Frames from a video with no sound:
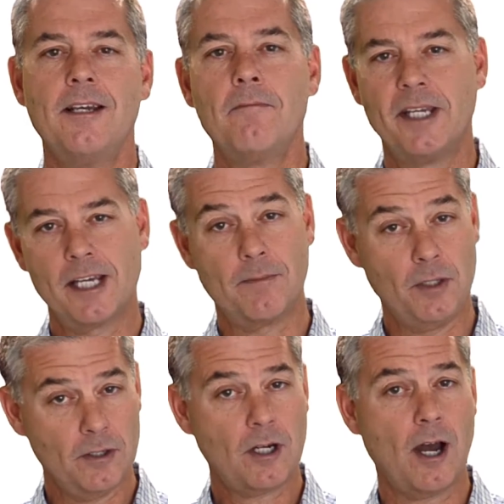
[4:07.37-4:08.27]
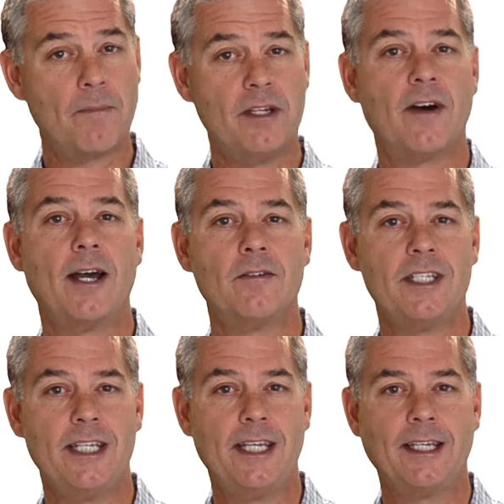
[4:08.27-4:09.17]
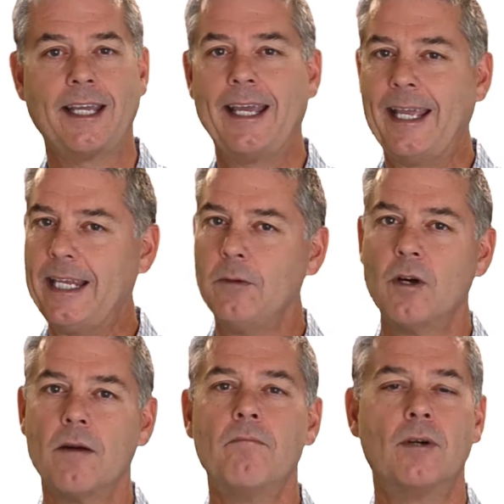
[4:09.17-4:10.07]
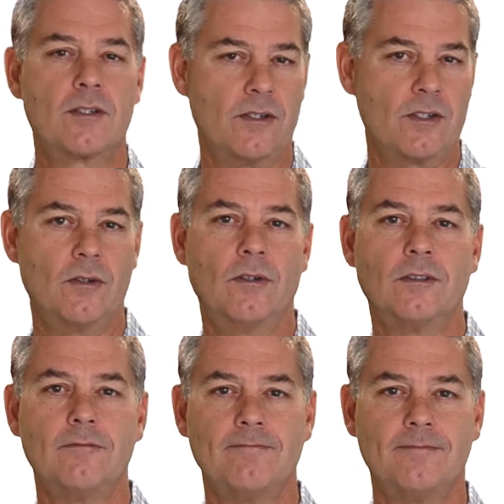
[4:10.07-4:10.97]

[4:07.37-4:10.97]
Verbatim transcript: Pick up your copy of IoT Inc. anywhere books are sold.